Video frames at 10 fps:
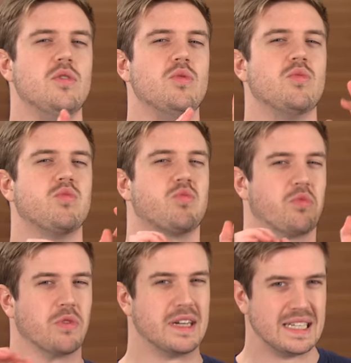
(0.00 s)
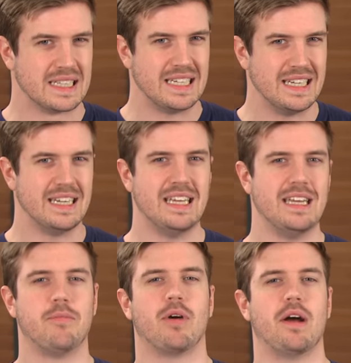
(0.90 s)
you really
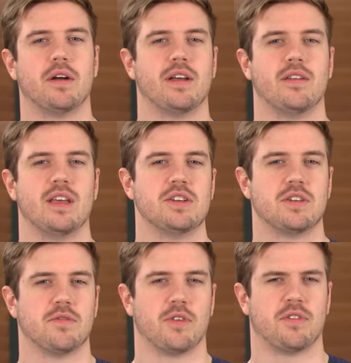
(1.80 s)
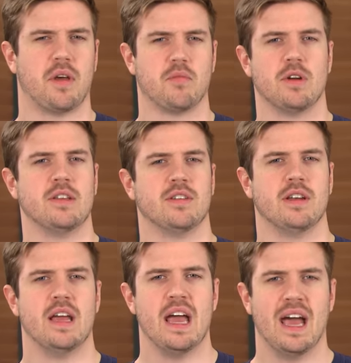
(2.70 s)
need prioritization for some
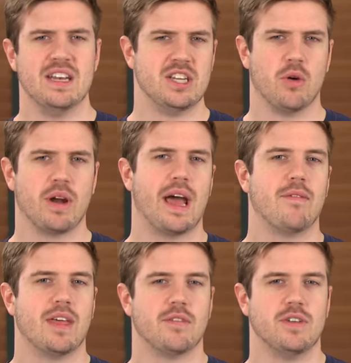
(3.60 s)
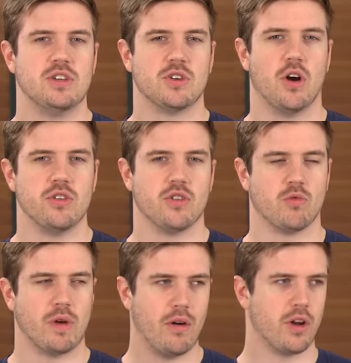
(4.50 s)
reason and don't have that feature on your
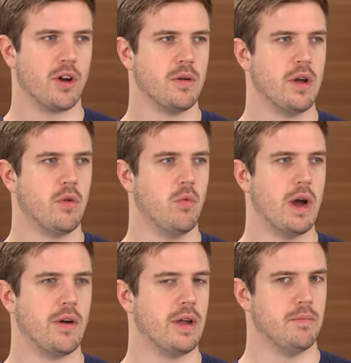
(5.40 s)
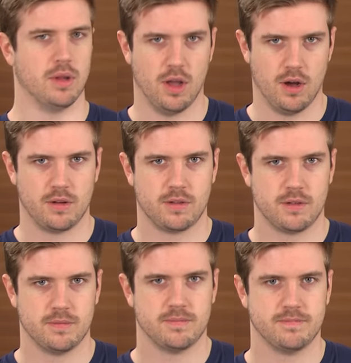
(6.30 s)
router where it
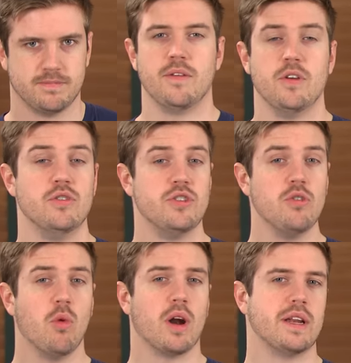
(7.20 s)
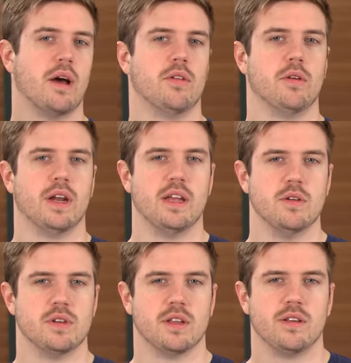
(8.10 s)
belongs. If you do want to download any
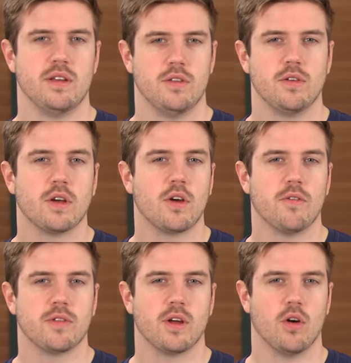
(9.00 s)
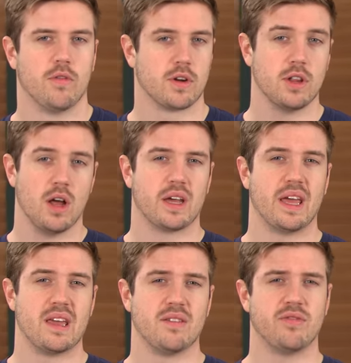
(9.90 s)
utilities, you could go for their
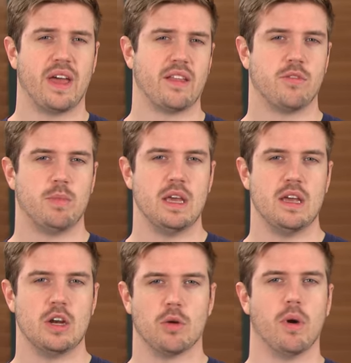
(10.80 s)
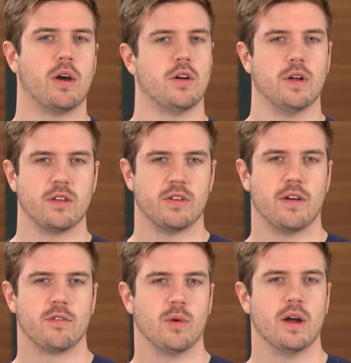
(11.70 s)
overclocking, fan speed, or monitoring
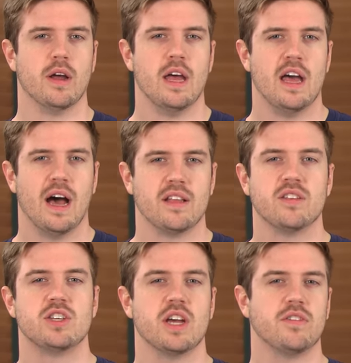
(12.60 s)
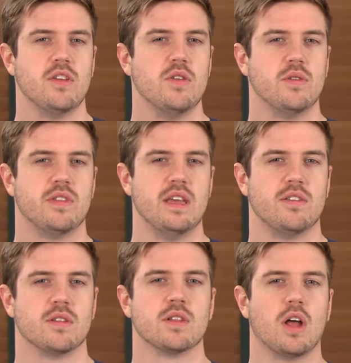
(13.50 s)
software. I suggest you use
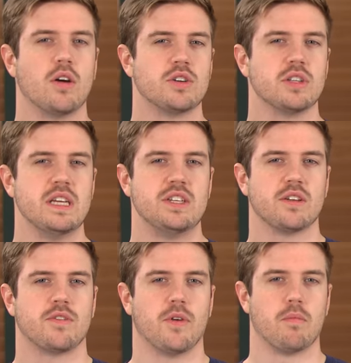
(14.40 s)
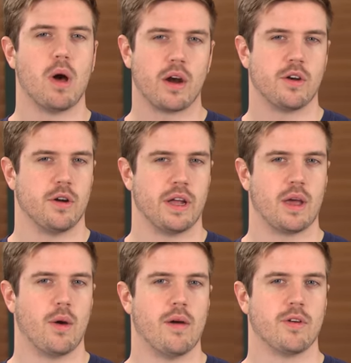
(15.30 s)
these largely just for monitoring,
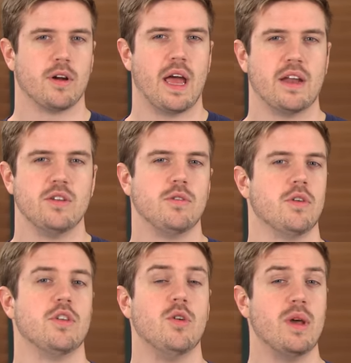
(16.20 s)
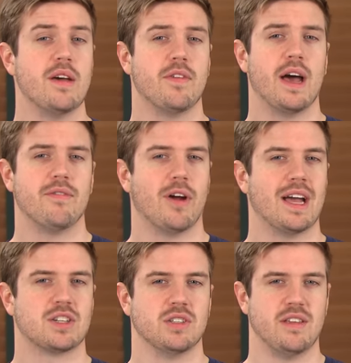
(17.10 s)
however, and use your UEFI for
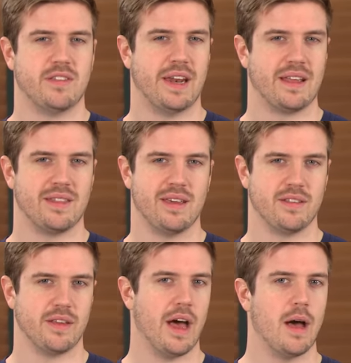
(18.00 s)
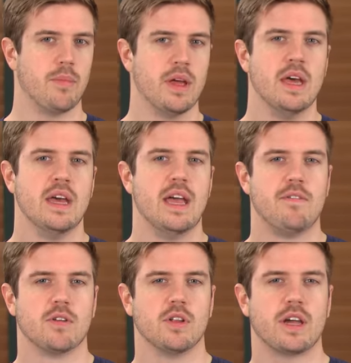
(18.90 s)
actually setting things up.
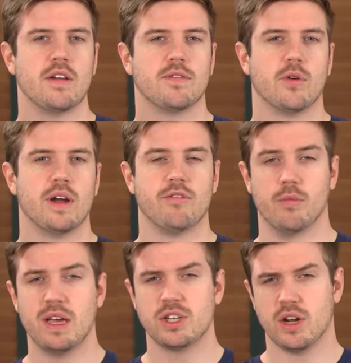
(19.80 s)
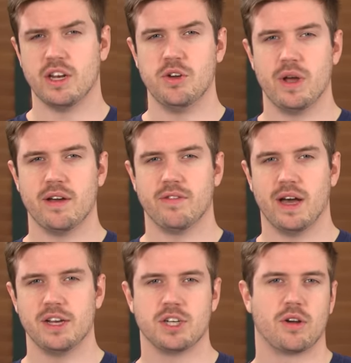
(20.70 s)
If you're looking for information on
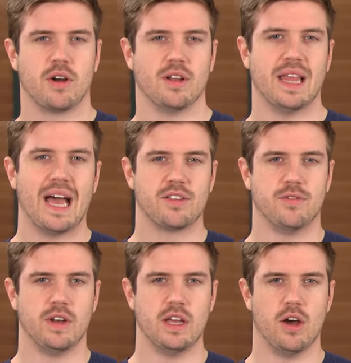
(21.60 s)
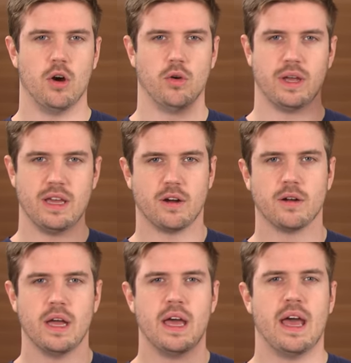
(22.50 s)
UEFI, check out our last video
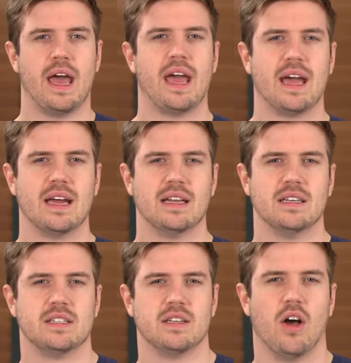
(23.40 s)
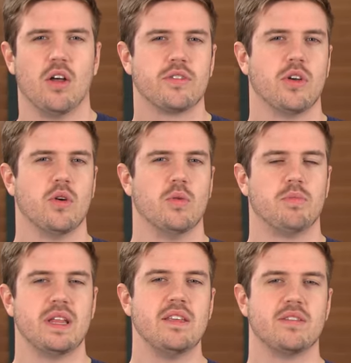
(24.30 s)
here. And also,
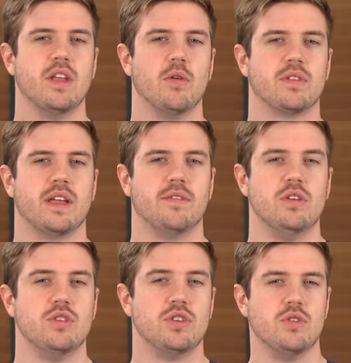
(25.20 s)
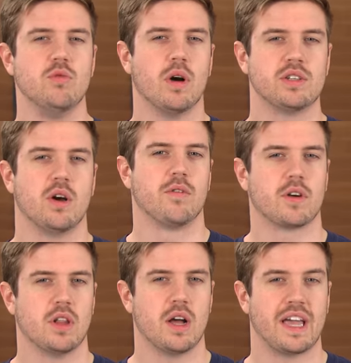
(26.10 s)
please note that if you do want to
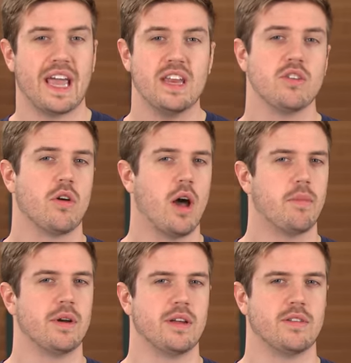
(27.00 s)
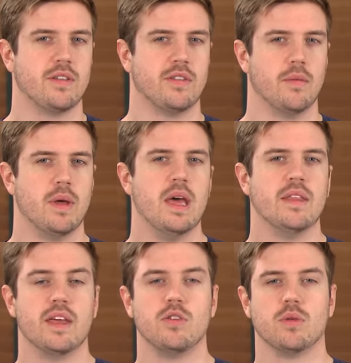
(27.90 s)
overclock in your operating system,
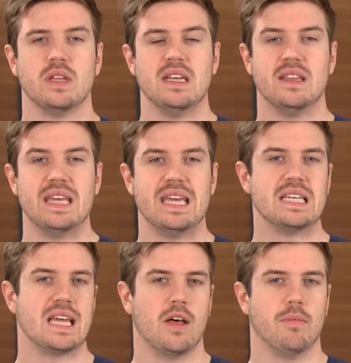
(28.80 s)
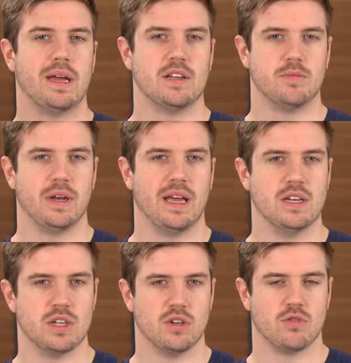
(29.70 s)
that you'll need the Intel Management
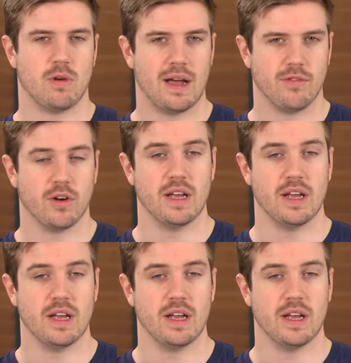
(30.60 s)
Engine driver